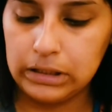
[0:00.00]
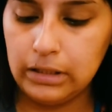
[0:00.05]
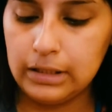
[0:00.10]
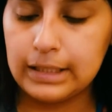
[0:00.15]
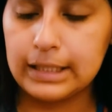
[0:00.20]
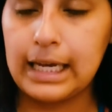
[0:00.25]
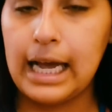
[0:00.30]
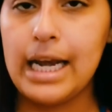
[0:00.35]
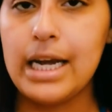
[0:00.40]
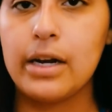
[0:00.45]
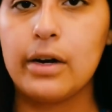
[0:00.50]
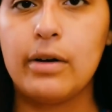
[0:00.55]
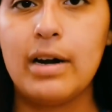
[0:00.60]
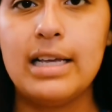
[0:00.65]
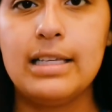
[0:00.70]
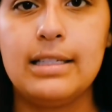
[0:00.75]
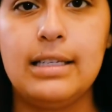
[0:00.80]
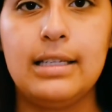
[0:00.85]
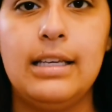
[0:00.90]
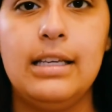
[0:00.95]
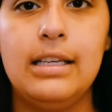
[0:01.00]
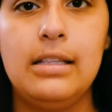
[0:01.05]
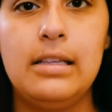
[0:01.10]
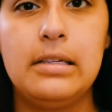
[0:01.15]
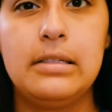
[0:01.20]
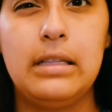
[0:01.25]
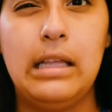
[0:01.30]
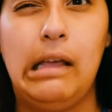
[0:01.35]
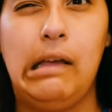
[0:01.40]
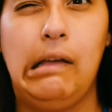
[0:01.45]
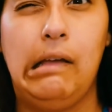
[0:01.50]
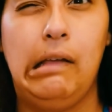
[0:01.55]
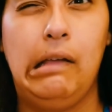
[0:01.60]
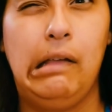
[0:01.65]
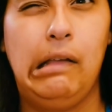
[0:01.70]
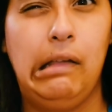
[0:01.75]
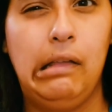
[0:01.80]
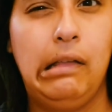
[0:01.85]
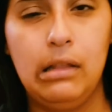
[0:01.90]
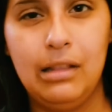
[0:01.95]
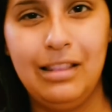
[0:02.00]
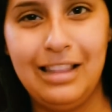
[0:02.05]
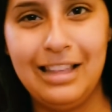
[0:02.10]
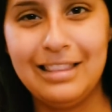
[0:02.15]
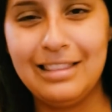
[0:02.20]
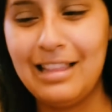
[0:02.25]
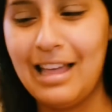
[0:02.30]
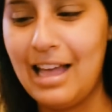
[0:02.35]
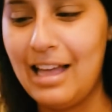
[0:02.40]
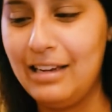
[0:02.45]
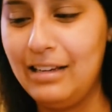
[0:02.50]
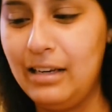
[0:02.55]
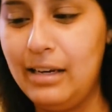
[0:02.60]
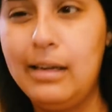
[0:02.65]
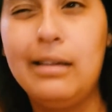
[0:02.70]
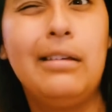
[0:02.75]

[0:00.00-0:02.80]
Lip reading: It looks kind of crazy. He looks like that,